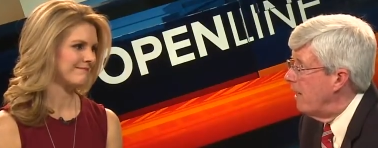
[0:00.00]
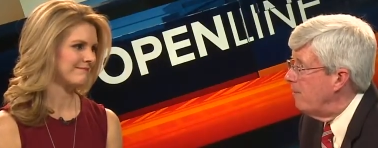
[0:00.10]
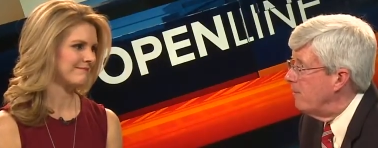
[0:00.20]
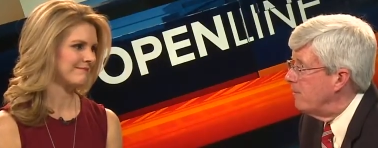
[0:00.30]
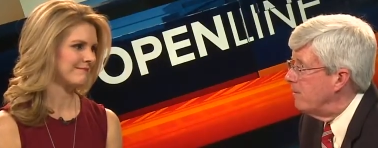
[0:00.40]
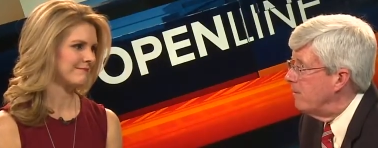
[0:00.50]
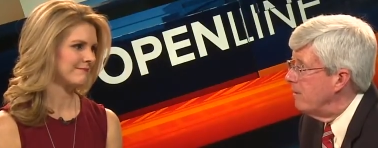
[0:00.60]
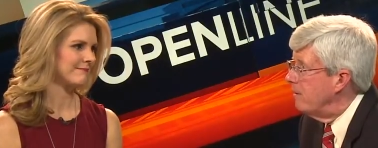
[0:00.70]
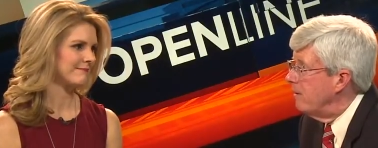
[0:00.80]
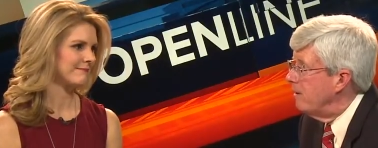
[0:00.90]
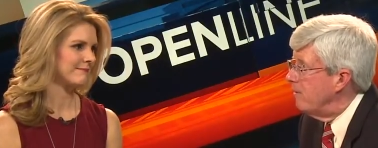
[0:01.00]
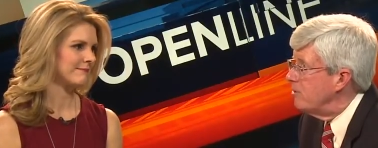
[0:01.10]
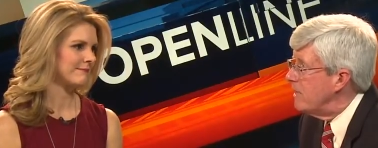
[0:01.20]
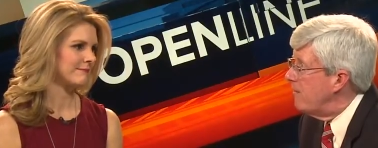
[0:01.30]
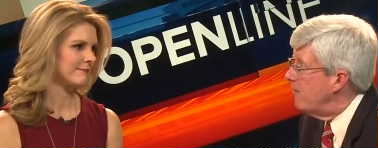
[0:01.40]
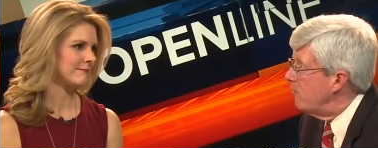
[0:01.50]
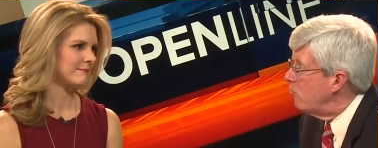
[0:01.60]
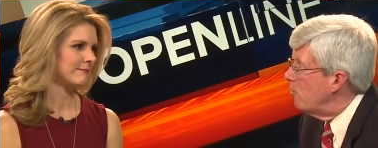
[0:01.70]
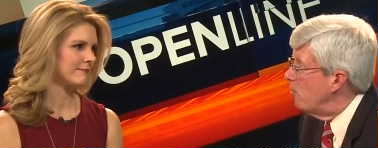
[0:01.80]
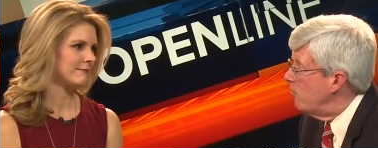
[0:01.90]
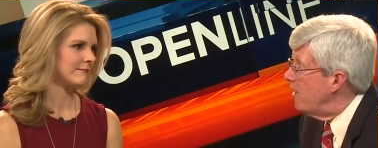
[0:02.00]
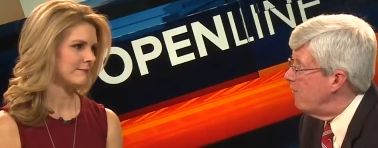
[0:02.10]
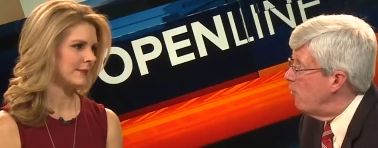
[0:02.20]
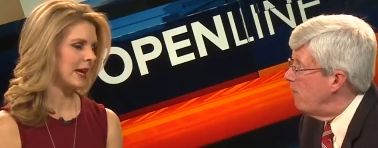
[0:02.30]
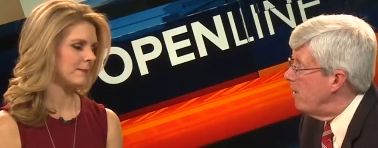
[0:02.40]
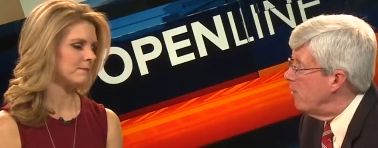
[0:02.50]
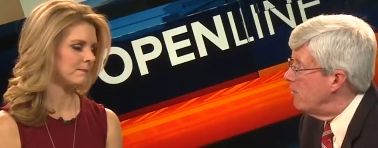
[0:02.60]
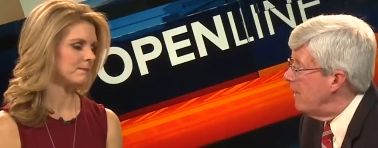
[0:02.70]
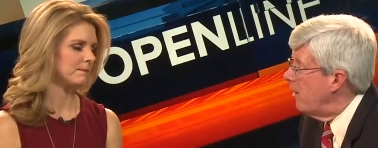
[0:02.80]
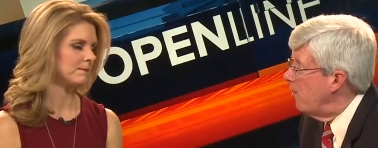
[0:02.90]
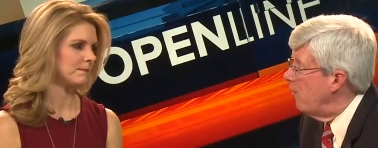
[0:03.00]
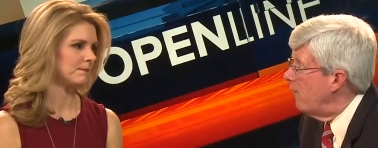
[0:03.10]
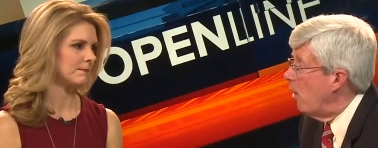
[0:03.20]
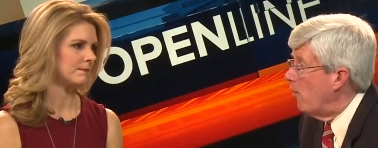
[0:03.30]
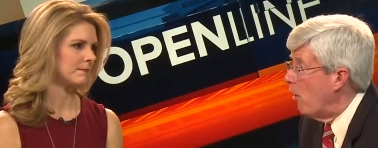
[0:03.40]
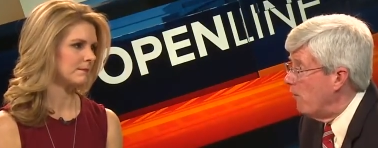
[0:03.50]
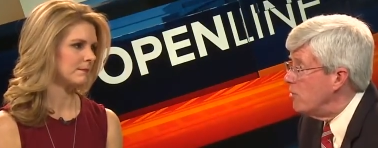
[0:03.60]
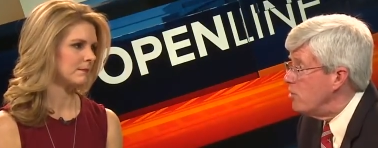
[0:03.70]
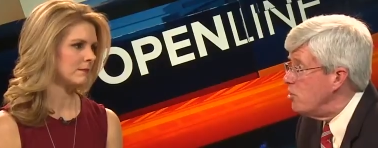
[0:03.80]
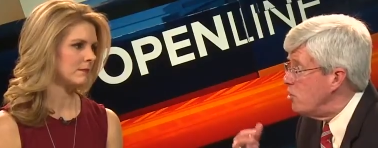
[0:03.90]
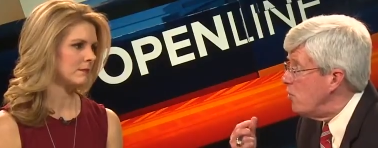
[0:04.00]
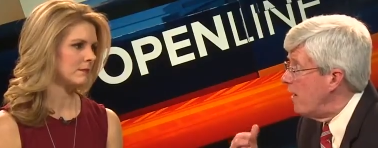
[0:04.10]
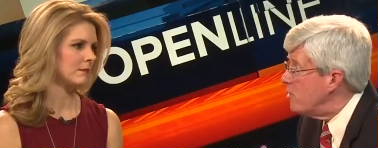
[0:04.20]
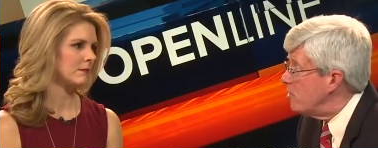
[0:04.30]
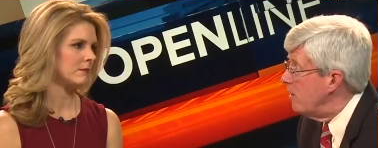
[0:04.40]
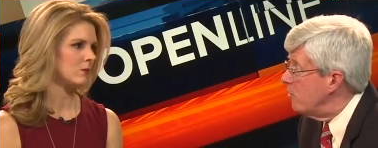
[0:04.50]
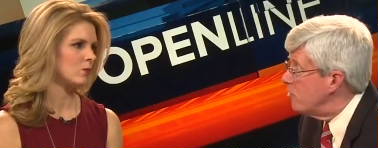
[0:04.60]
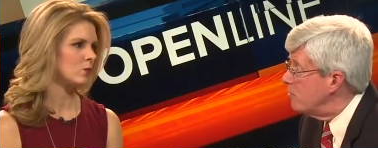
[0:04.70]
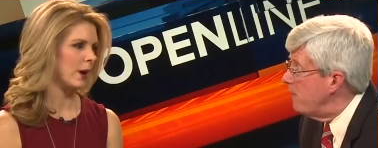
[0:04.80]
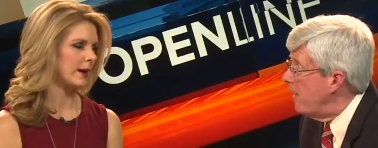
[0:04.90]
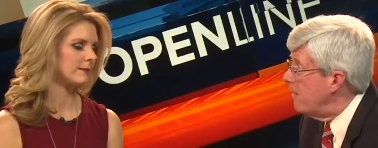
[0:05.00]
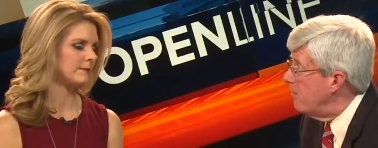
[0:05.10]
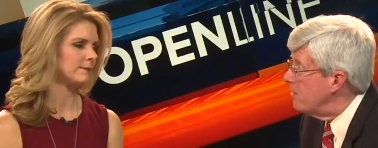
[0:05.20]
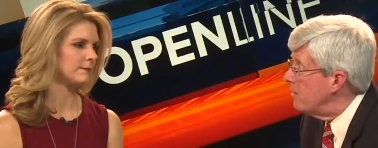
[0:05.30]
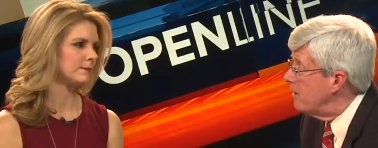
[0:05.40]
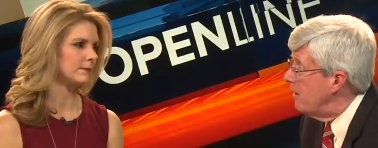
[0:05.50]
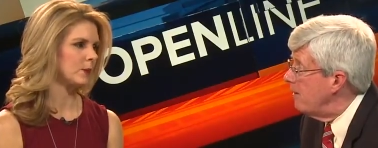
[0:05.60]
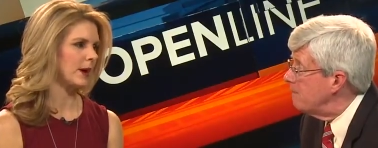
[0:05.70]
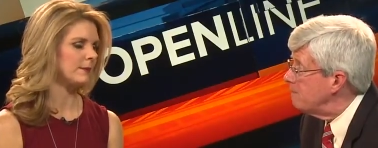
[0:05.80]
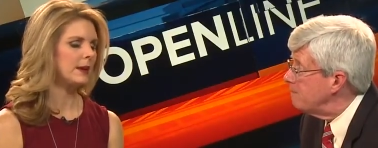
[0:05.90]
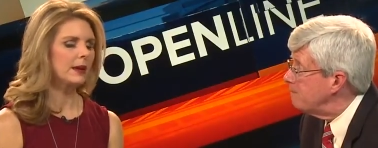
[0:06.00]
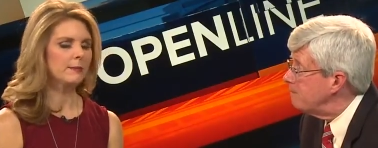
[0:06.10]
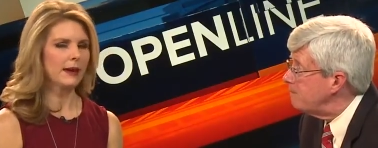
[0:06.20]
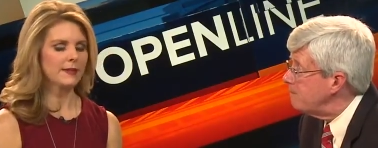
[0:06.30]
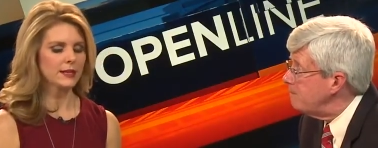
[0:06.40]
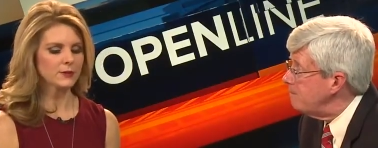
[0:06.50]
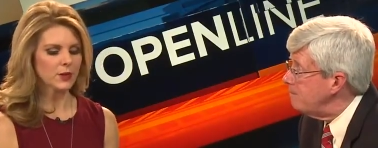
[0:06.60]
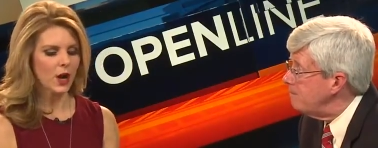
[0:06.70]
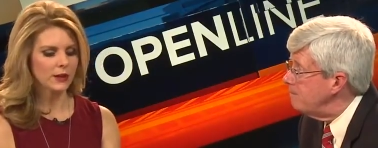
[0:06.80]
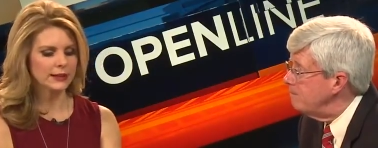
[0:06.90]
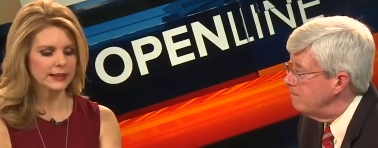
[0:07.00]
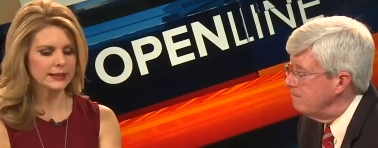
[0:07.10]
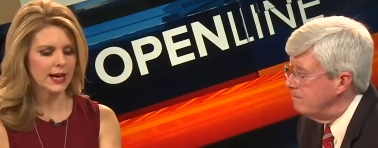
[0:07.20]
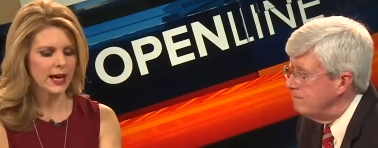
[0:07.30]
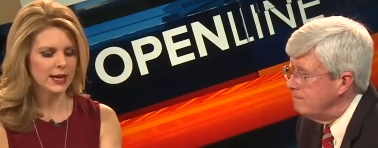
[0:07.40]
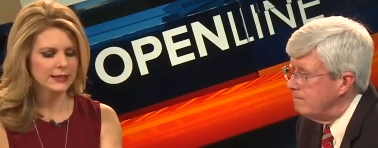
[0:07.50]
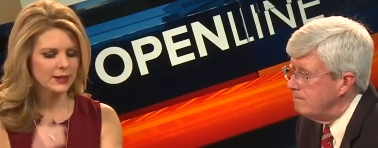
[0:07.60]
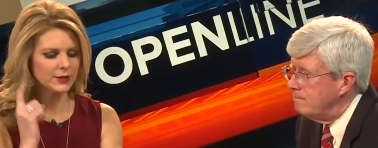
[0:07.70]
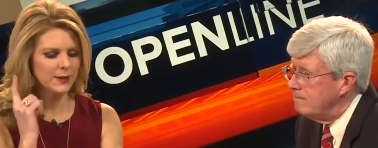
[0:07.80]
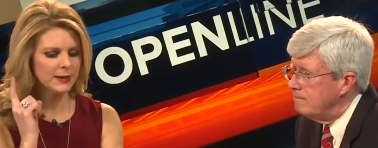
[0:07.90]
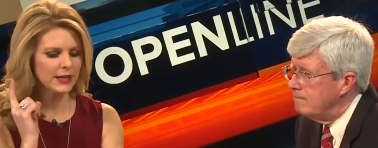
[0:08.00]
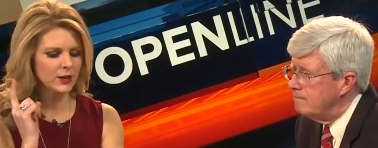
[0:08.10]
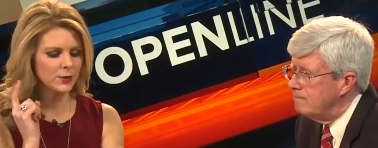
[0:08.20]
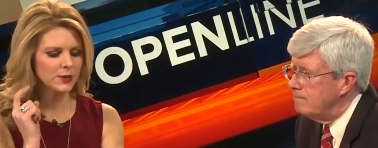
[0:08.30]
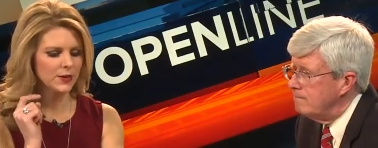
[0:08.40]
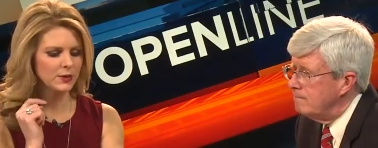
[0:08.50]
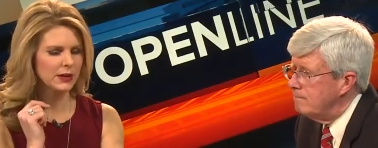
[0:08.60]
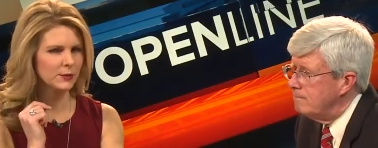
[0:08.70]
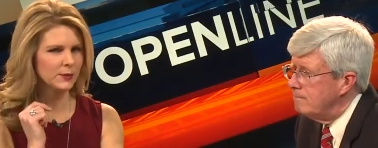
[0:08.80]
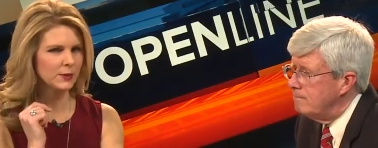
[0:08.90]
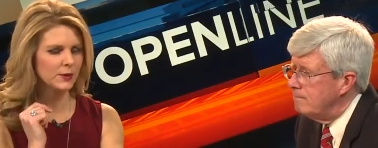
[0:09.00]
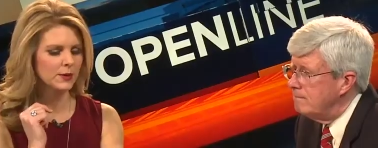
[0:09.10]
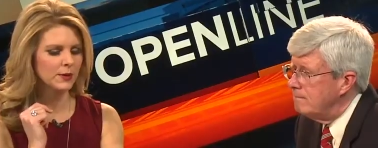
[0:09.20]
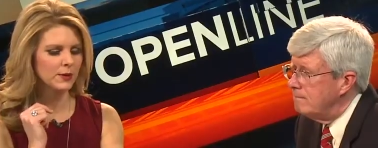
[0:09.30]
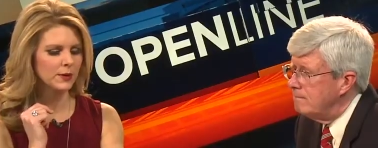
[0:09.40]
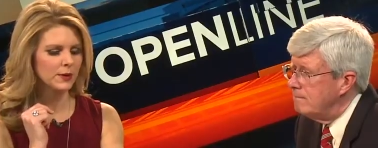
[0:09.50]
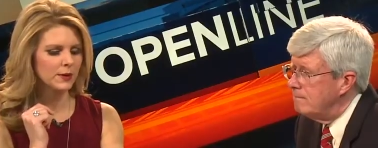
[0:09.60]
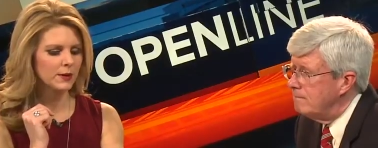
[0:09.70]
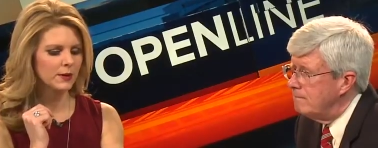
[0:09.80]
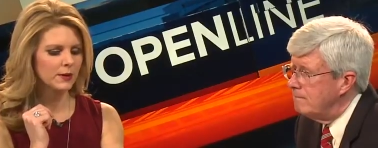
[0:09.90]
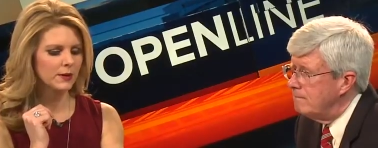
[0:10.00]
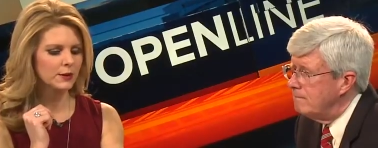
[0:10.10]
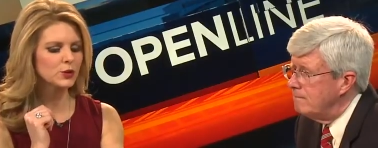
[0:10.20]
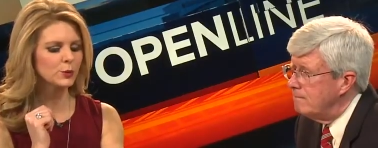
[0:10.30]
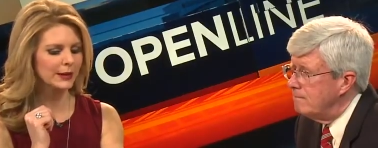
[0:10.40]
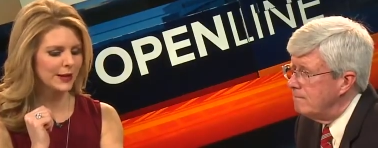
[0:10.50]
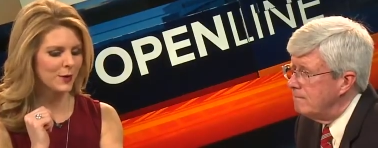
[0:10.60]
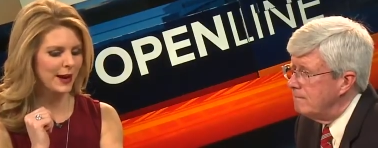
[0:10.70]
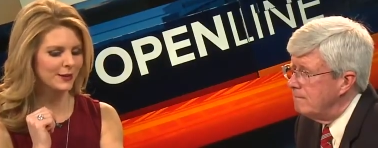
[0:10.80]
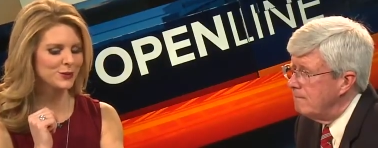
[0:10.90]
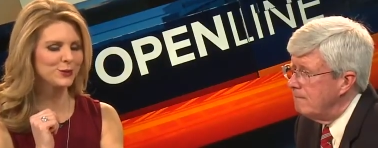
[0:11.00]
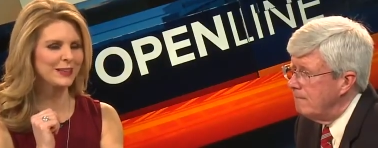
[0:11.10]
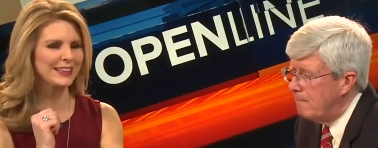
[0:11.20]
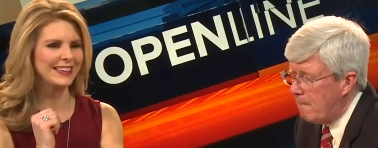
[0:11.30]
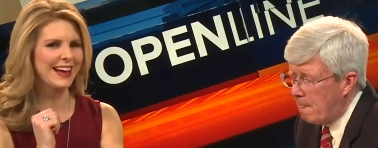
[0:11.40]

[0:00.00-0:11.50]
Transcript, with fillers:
Speaker 1: that, but uh, Mayor's having trouble with the FOP yeah. here in town on, on, on, this issue and some others, right. pay and things like that.
Speaker 2: Right. Matt, thanks for calling in. Uh, Taylor, tell me again who was on three? Julie. Okay. Julie,